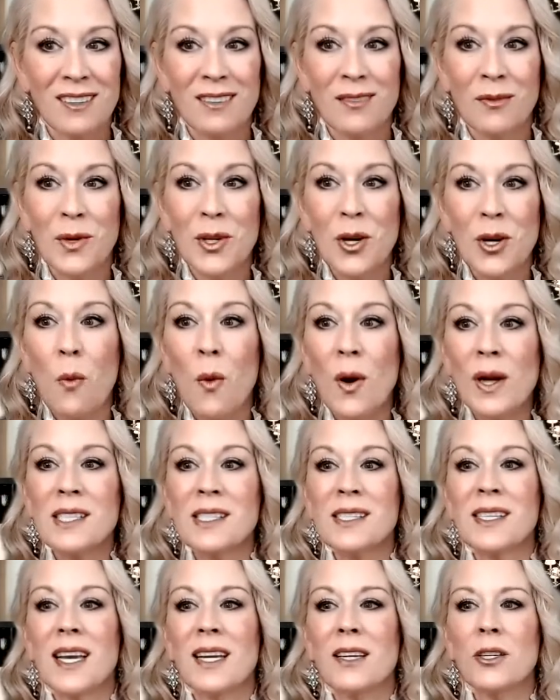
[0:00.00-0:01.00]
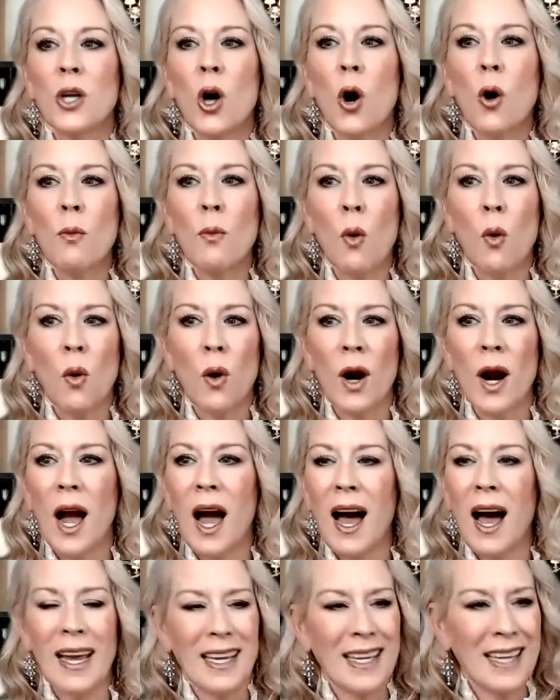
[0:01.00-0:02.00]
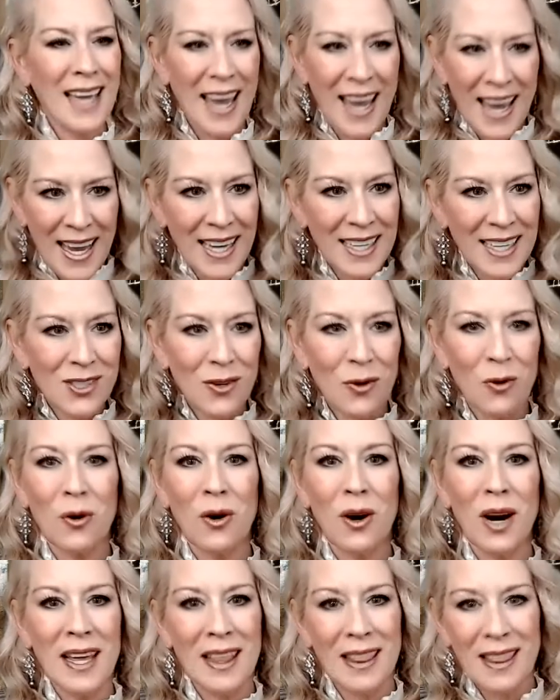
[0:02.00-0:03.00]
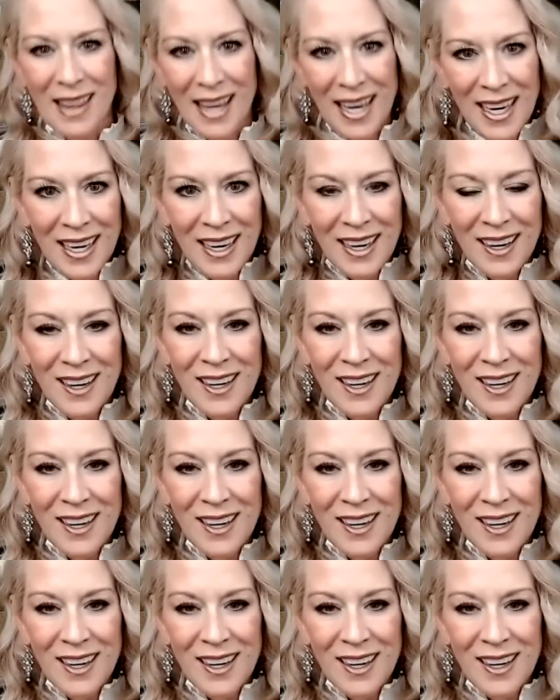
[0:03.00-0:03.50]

We don't want to say no more, I can't, or I think.